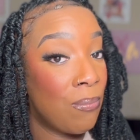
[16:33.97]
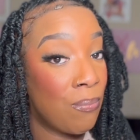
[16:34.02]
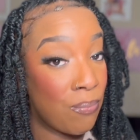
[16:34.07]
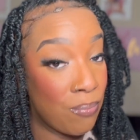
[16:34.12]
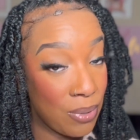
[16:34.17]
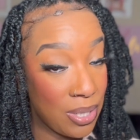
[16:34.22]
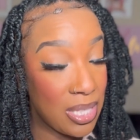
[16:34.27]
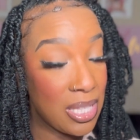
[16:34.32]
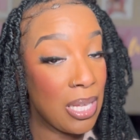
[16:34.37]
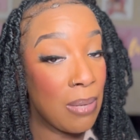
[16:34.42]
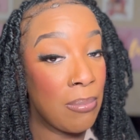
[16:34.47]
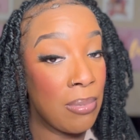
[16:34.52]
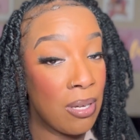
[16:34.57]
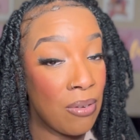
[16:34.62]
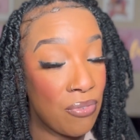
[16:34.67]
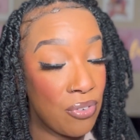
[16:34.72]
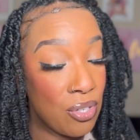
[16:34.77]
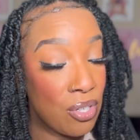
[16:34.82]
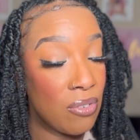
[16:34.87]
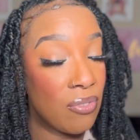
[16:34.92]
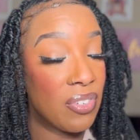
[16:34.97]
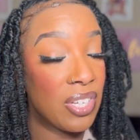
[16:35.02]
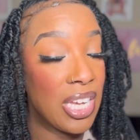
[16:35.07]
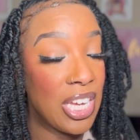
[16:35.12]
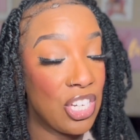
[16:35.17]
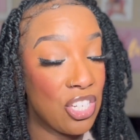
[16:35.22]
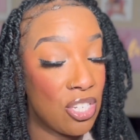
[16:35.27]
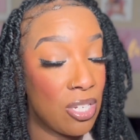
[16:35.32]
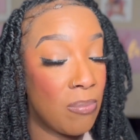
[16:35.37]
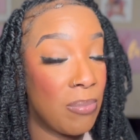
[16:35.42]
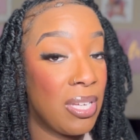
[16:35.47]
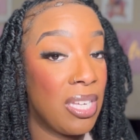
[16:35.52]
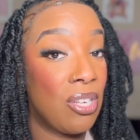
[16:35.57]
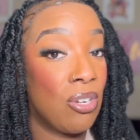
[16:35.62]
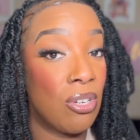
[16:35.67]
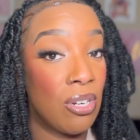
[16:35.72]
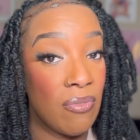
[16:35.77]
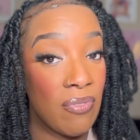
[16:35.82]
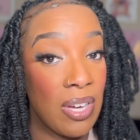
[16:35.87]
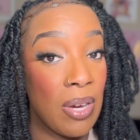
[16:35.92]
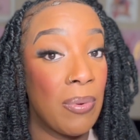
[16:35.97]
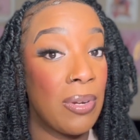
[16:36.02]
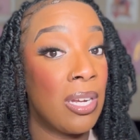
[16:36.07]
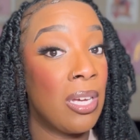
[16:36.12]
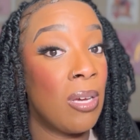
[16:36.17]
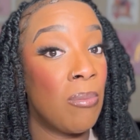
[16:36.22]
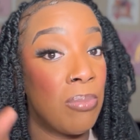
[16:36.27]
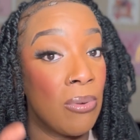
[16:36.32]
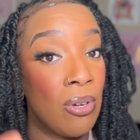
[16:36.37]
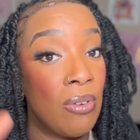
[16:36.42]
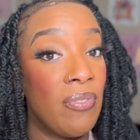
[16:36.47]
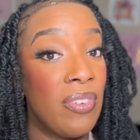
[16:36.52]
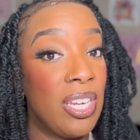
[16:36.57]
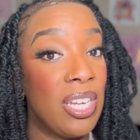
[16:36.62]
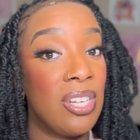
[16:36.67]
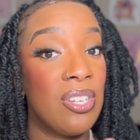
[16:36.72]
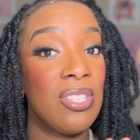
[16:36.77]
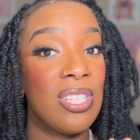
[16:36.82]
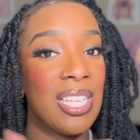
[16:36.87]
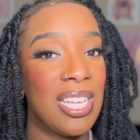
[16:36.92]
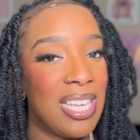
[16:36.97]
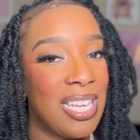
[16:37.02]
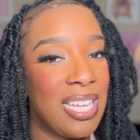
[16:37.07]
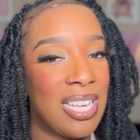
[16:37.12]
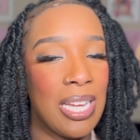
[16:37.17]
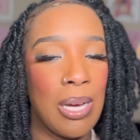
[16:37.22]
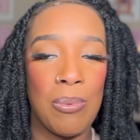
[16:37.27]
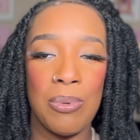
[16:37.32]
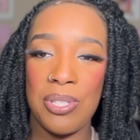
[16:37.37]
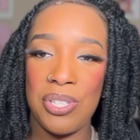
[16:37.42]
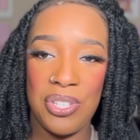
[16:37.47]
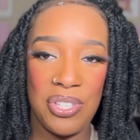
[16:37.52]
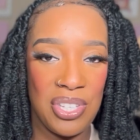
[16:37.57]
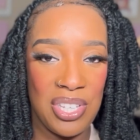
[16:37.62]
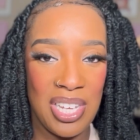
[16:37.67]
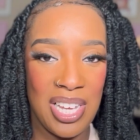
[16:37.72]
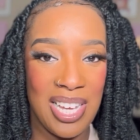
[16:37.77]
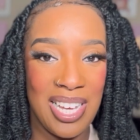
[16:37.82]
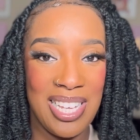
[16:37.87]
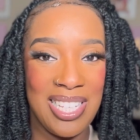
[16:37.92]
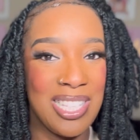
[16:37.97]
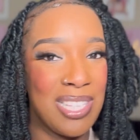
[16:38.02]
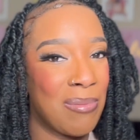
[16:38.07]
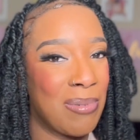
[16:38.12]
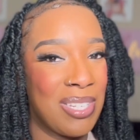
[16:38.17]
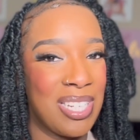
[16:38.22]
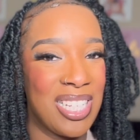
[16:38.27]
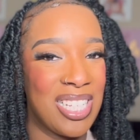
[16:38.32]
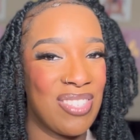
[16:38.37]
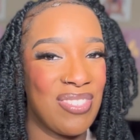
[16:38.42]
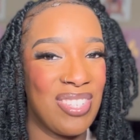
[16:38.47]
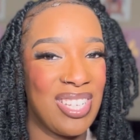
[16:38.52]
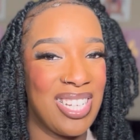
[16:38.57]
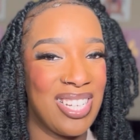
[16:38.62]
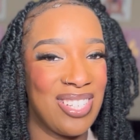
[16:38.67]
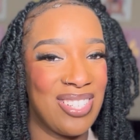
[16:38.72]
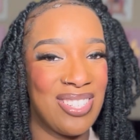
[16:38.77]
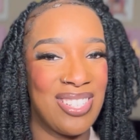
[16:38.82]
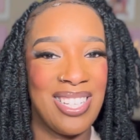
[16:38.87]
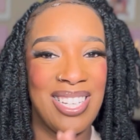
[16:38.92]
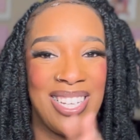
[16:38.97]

Press that bell for notification to be notified when I upload videos. And I will see you guys in my next video.